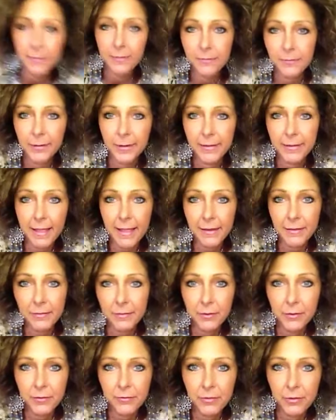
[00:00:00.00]
Well, I don't
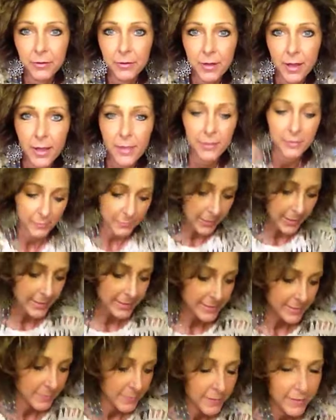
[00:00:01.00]
know if you call it a
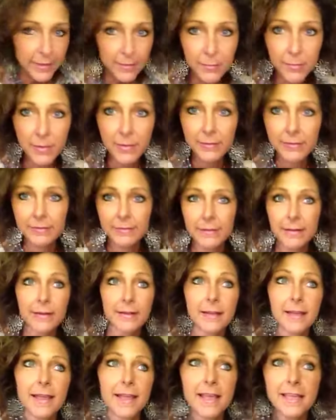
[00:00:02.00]
recipe, but
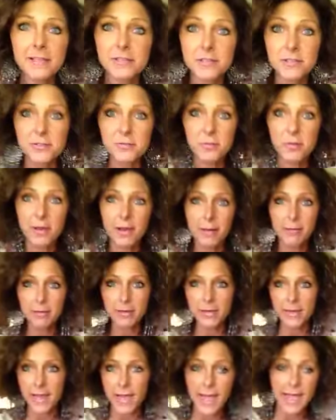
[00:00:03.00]
it's just what I'm
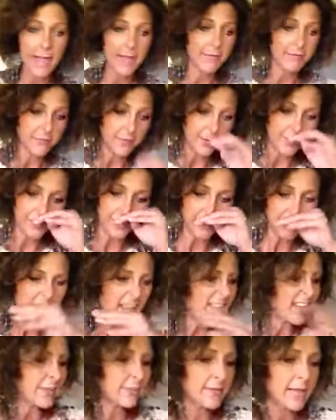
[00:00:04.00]
going to have. I'm
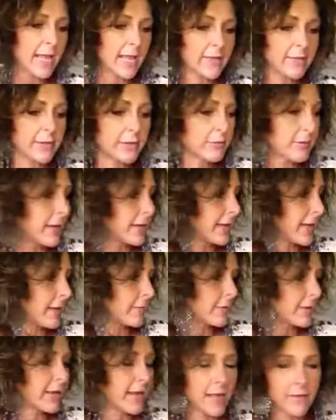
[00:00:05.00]
not even having it right now.
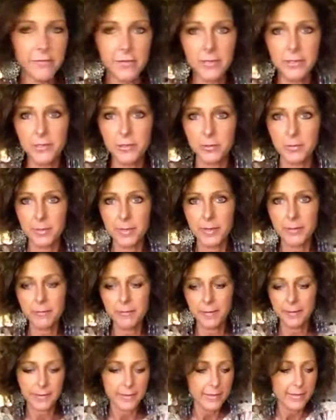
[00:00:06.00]
I'm going to have it in a little bit,
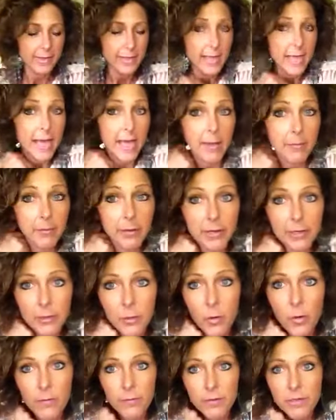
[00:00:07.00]
but I'm going to
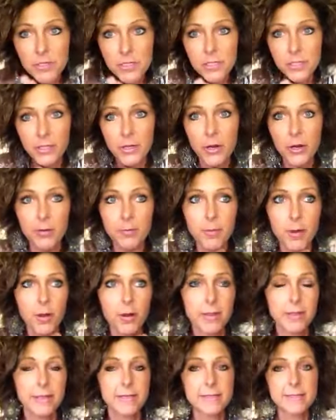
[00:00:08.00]
go over to the Curb
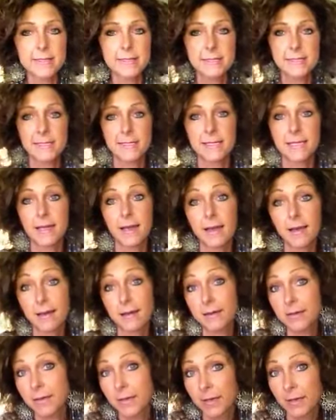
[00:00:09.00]
Market and see
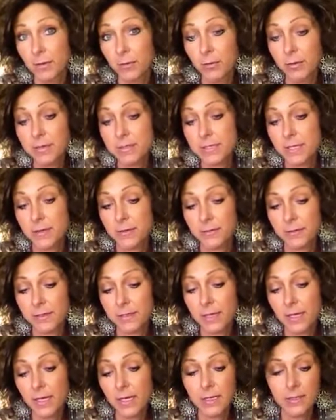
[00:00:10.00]
what's on
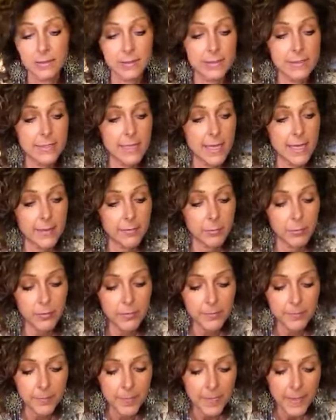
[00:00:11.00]
the ugly table.